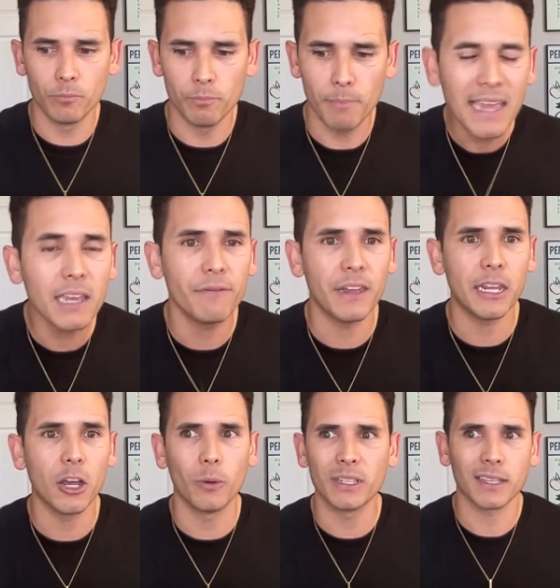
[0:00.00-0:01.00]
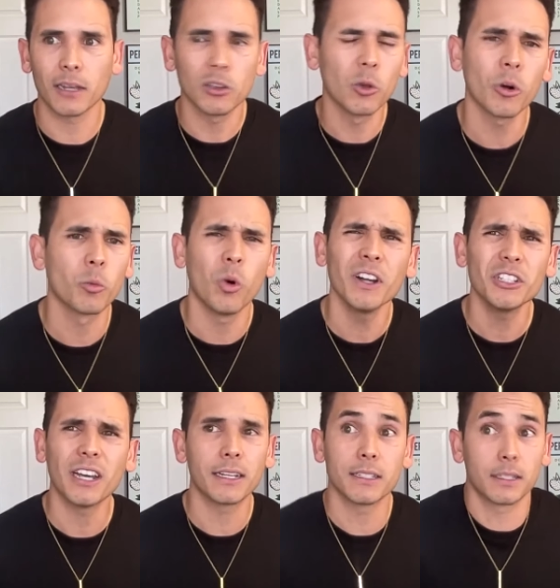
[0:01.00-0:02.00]
make a video. It's like, Lord,
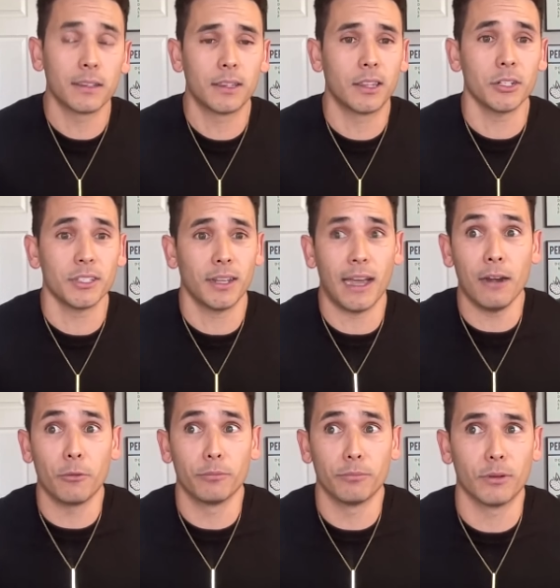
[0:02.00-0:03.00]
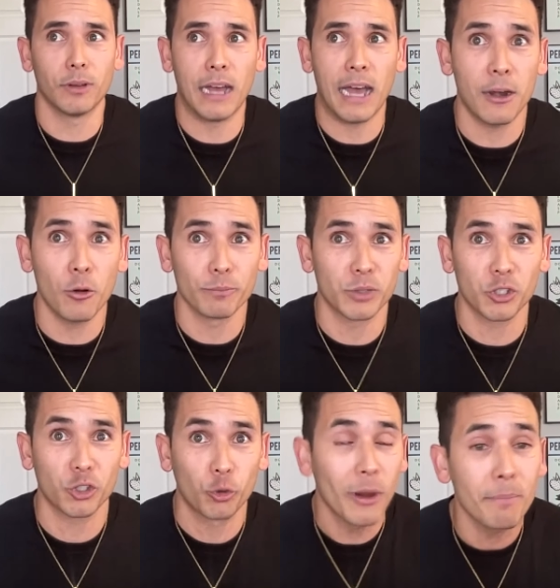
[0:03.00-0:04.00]
what? Because there's, I don't, I don't
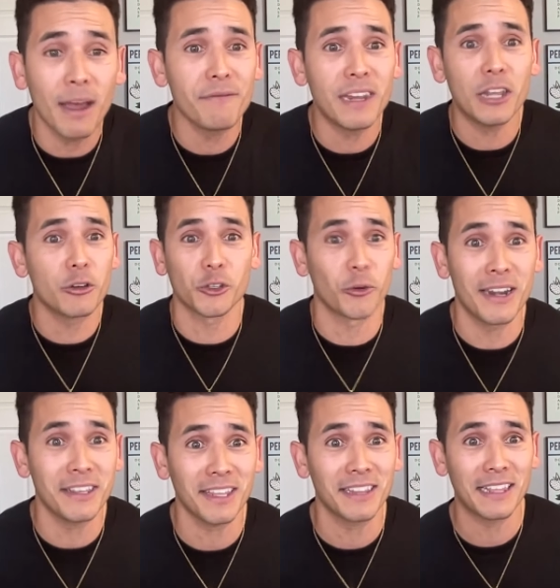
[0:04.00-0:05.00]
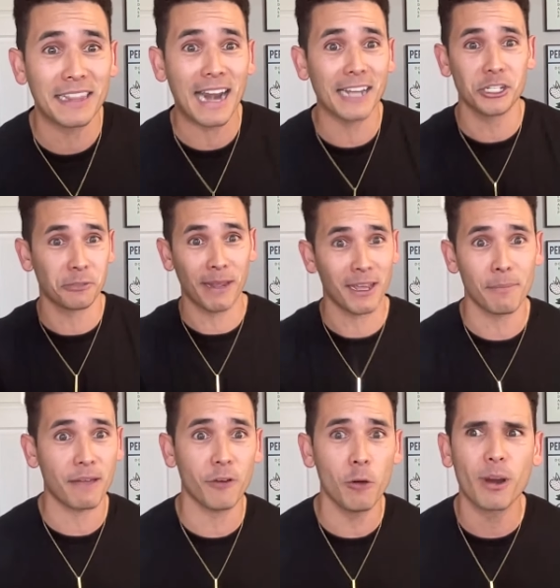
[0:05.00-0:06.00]
script my videos or anything like that. I just pick
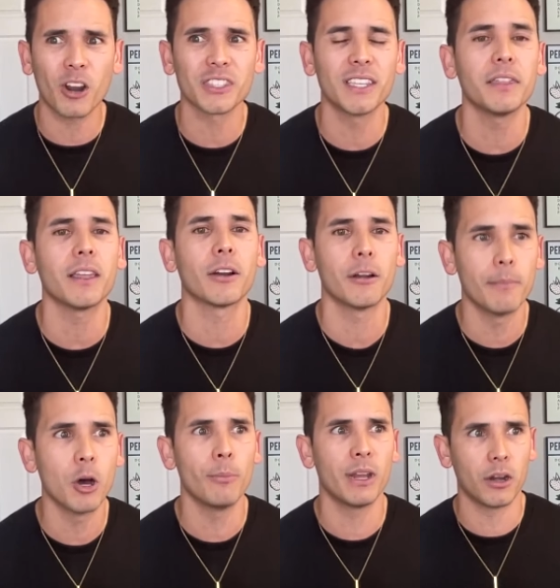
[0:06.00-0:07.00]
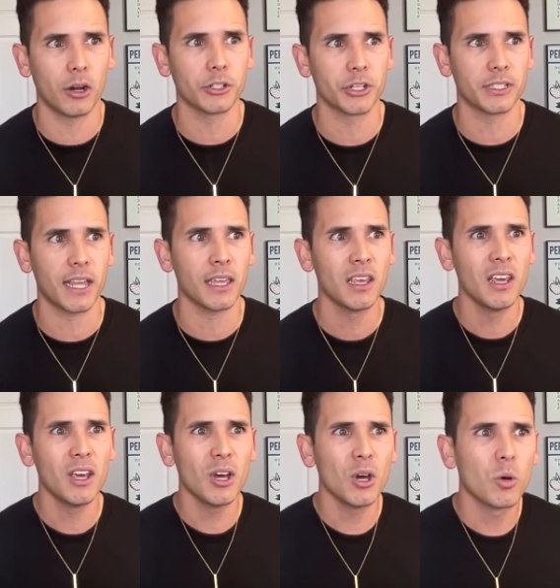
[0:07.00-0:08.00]
up my phone, but I'll sit there in a moment and I'll just say,
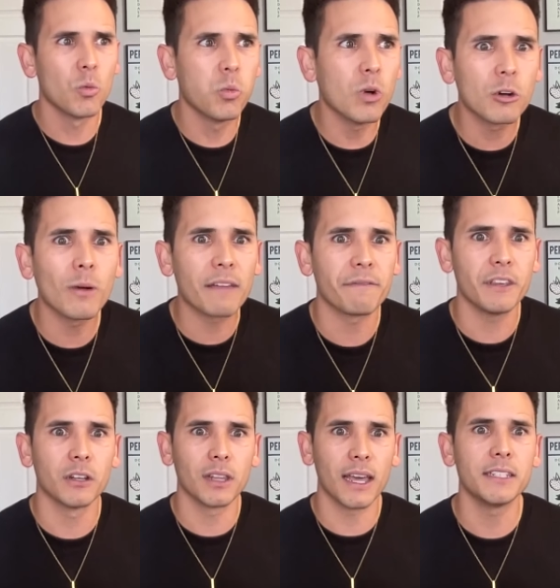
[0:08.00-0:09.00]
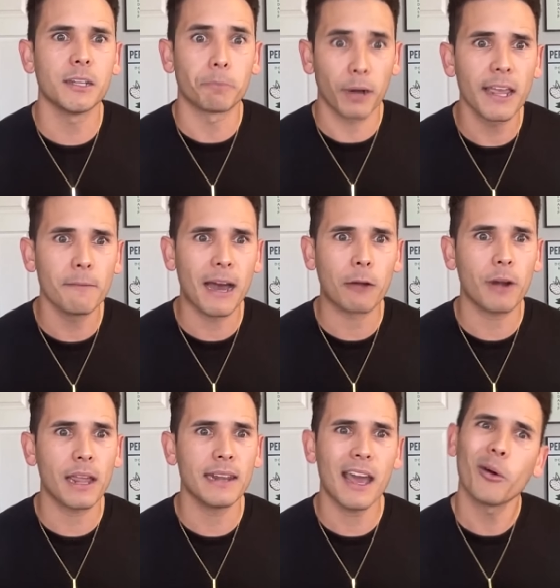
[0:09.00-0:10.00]
mm-hmm. What do I feel led to pray
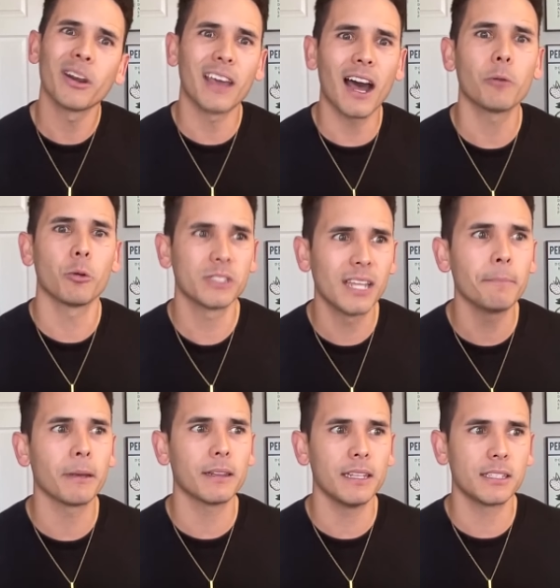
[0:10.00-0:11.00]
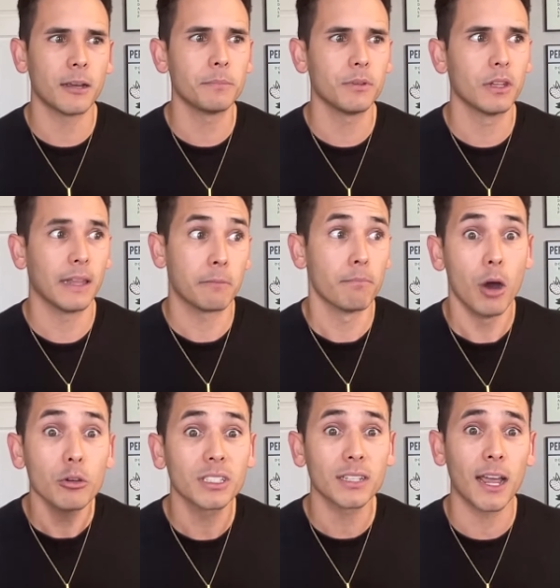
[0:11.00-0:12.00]
about right now? And God will typically, some like
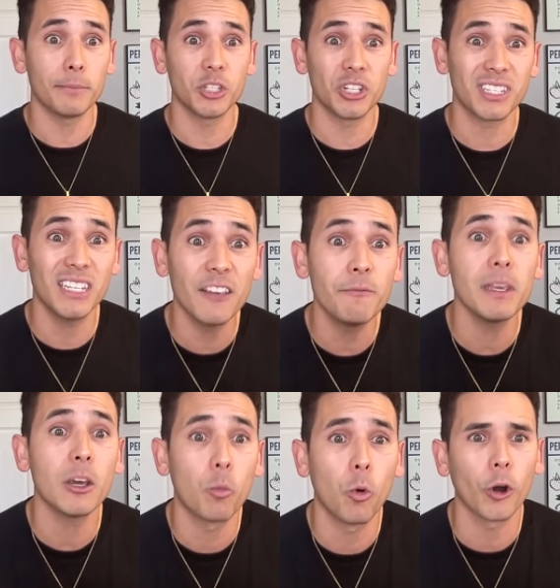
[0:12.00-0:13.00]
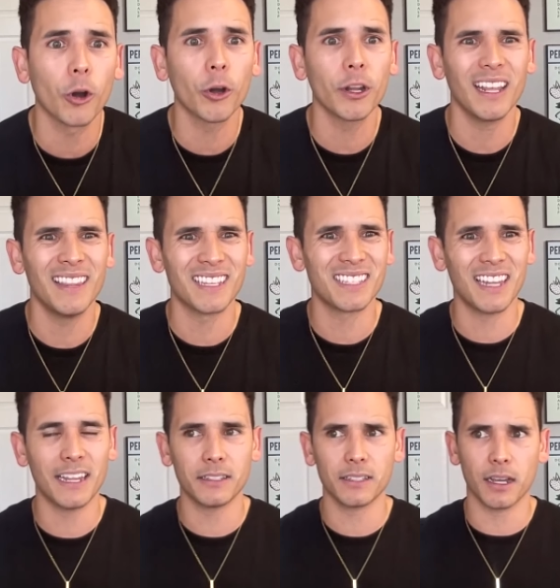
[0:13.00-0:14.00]
most times, just give me a word in the
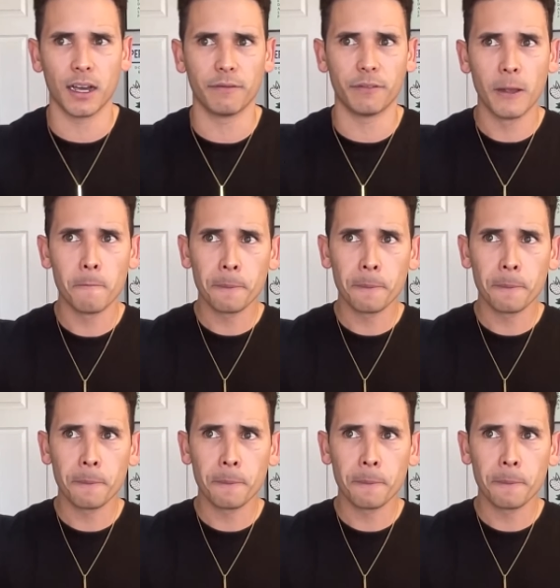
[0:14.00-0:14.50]
sense of